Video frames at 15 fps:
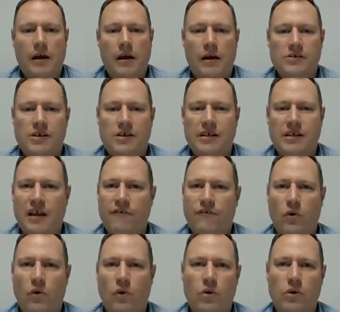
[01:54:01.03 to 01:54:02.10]
so
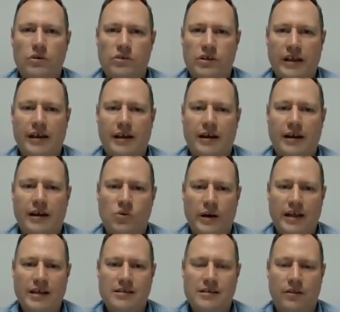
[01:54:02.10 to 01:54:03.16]
therefore
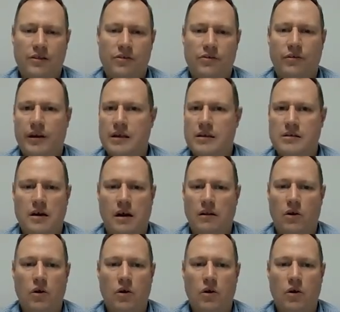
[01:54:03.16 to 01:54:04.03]
TR 2010/3